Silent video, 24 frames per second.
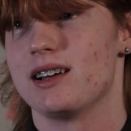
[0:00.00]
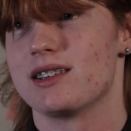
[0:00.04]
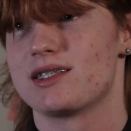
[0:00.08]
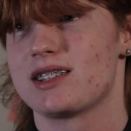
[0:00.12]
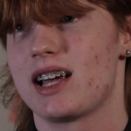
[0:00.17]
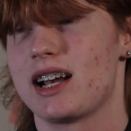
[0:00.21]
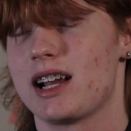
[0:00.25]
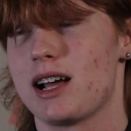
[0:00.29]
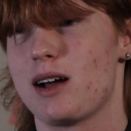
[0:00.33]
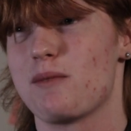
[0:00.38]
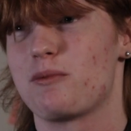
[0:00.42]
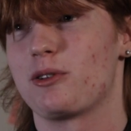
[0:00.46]

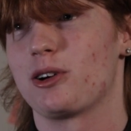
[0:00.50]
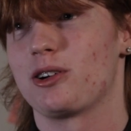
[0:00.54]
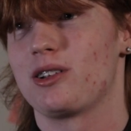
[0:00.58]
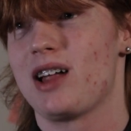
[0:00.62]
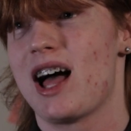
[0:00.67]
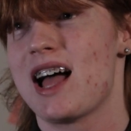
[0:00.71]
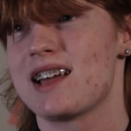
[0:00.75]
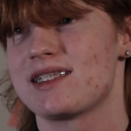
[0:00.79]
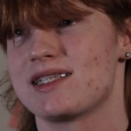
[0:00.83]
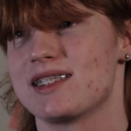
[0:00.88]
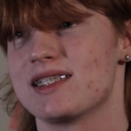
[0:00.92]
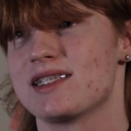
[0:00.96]
signing up for
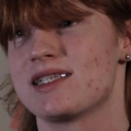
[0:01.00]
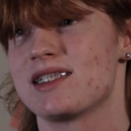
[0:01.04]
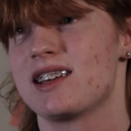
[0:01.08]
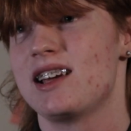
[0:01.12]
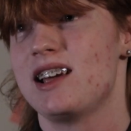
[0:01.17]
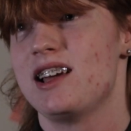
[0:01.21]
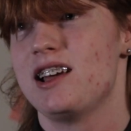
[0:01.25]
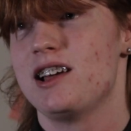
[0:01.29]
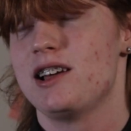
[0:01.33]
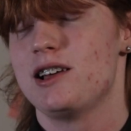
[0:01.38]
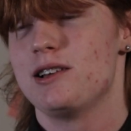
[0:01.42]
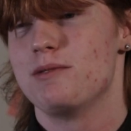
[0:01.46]
classes,
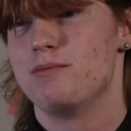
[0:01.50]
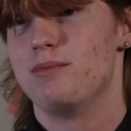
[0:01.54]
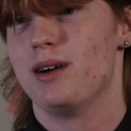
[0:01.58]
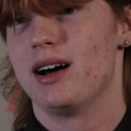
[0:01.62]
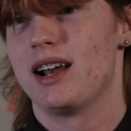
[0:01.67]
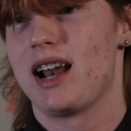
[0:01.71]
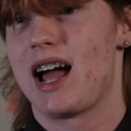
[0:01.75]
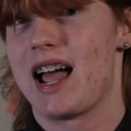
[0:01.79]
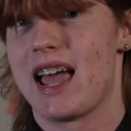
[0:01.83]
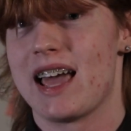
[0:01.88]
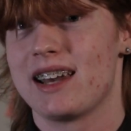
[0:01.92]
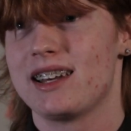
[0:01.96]

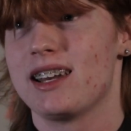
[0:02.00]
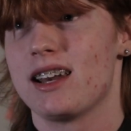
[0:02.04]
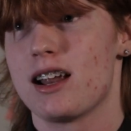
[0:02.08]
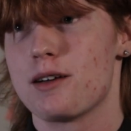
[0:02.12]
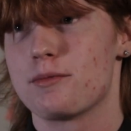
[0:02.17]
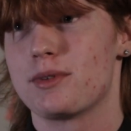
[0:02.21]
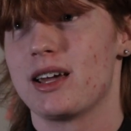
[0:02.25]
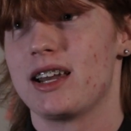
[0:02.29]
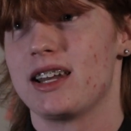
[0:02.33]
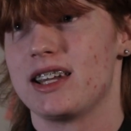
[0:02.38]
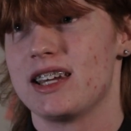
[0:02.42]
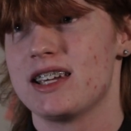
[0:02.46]
but I ended
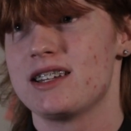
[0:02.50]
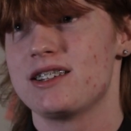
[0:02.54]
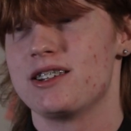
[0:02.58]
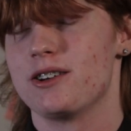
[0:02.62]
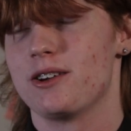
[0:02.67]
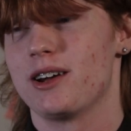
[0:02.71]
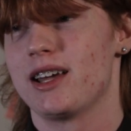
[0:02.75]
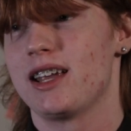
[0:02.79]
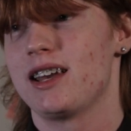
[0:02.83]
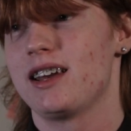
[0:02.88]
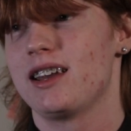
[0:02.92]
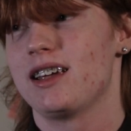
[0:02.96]
up getting into
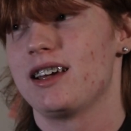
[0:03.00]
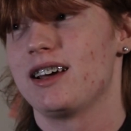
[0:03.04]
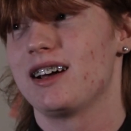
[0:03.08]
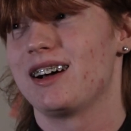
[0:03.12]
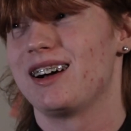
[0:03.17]
it.